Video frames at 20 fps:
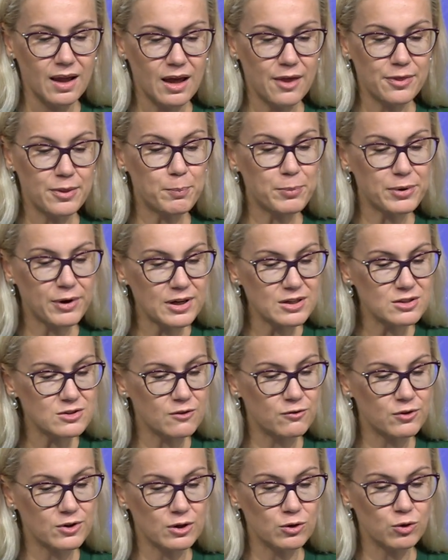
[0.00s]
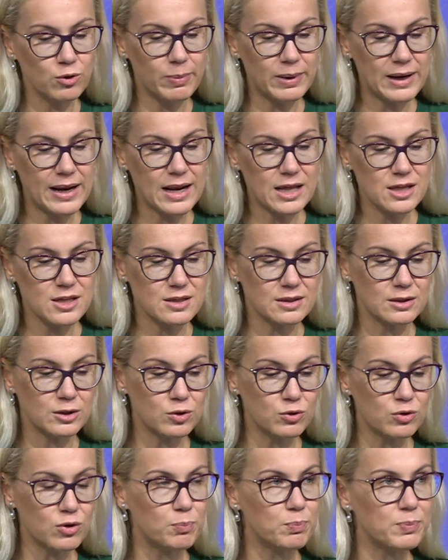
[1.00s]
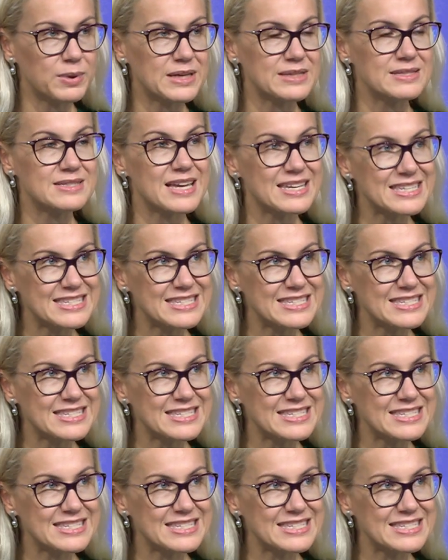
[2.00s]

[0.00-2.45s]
and the price of renewable energy in Europe is